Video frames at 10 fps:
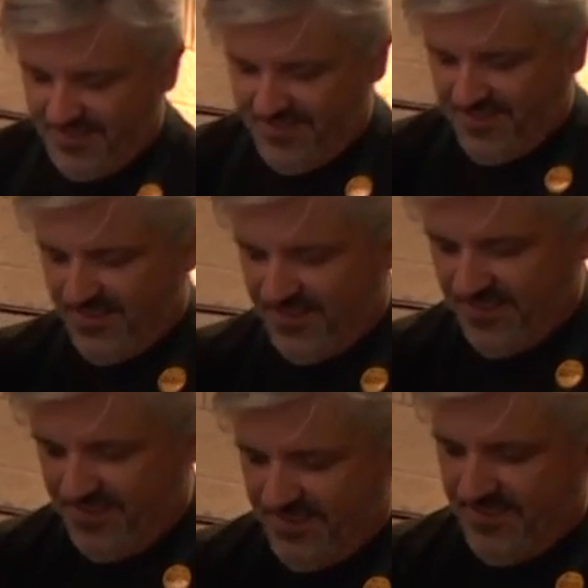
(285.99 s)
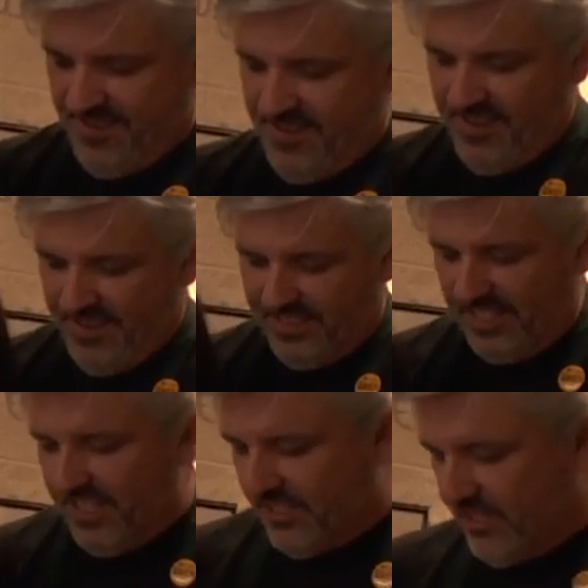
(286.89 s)
on to you, and to be
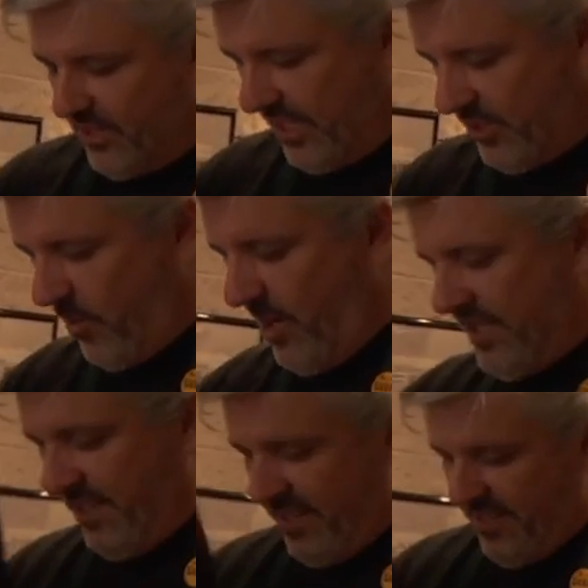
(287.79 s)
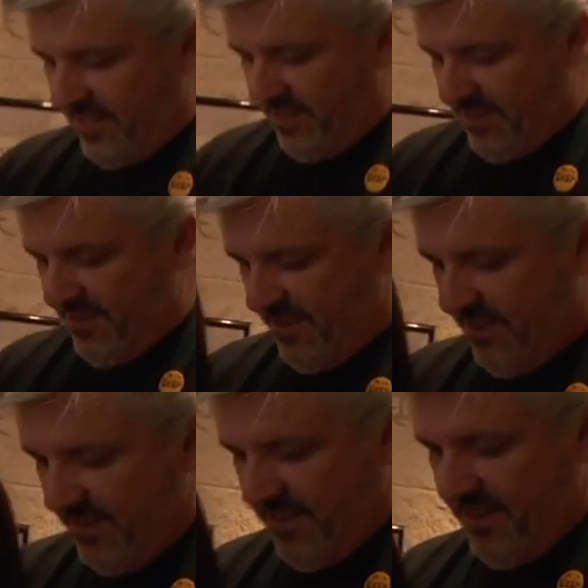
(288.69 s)
able to hold on to my family, to
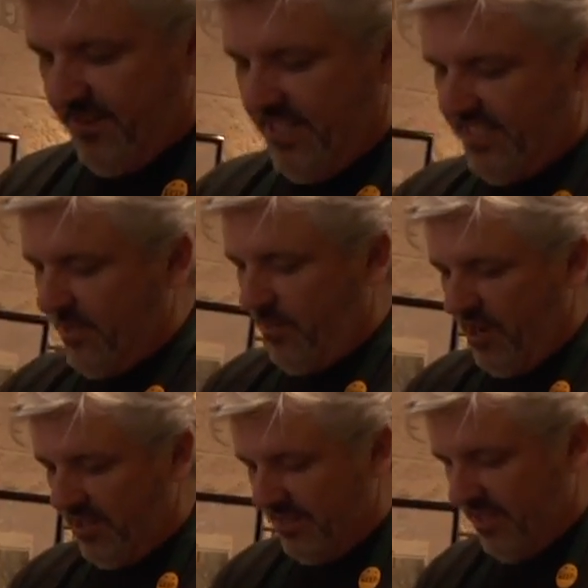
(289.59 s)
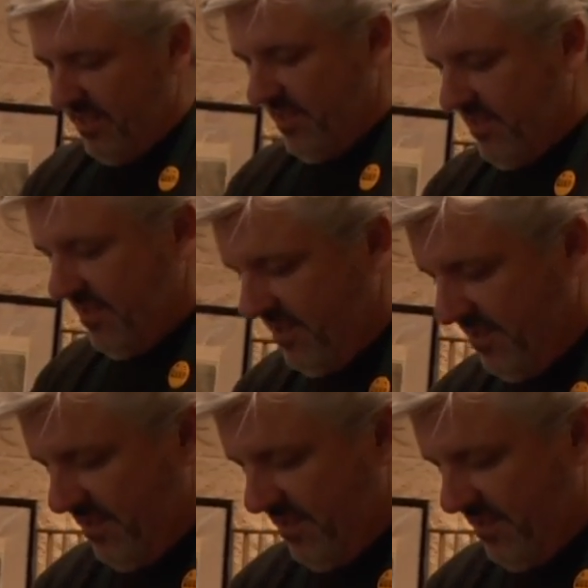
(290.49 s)
be able to hold on to